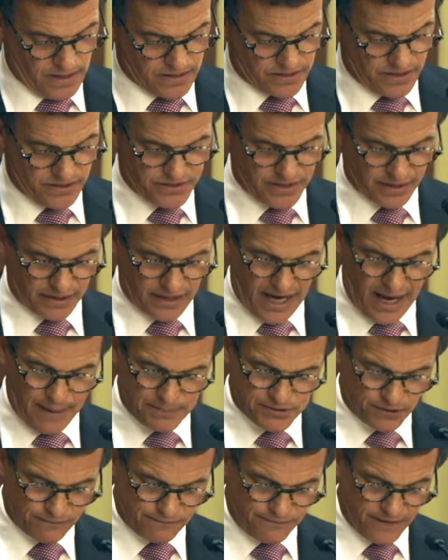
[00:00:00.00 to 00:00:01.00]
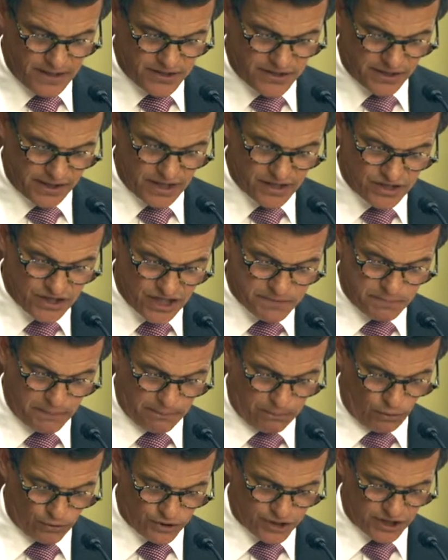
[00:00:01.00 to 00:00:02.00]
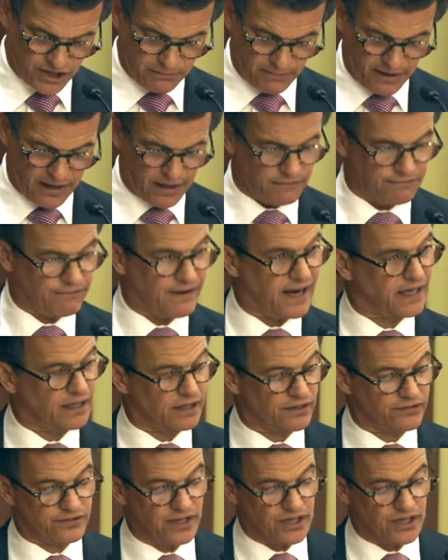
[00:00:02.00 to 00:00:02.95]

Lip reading: Since the Copts are facing a disproportionate amount of violence,